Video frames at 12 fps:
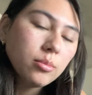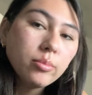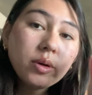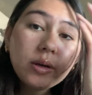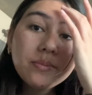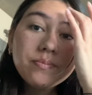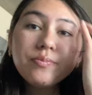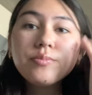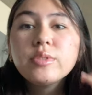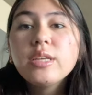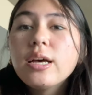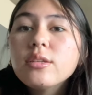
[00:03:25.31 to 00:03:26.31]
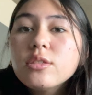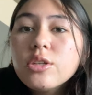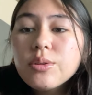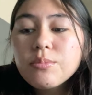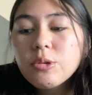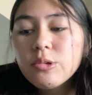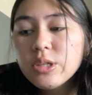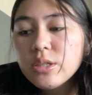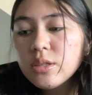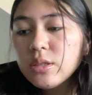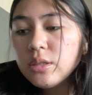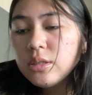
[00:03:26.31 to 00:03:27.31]
But yeah, so I'm going
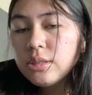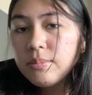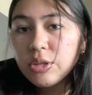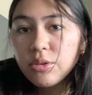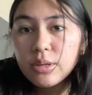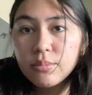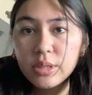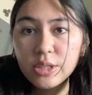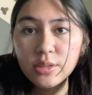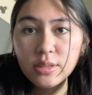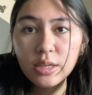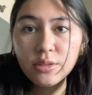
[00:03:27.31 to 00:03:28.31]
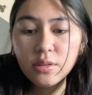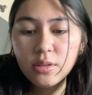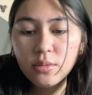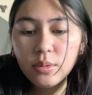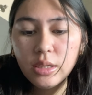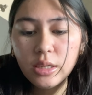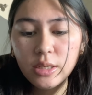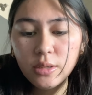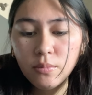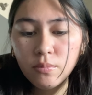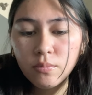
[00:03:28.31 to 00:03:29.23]
to my grandparents' house this weekend.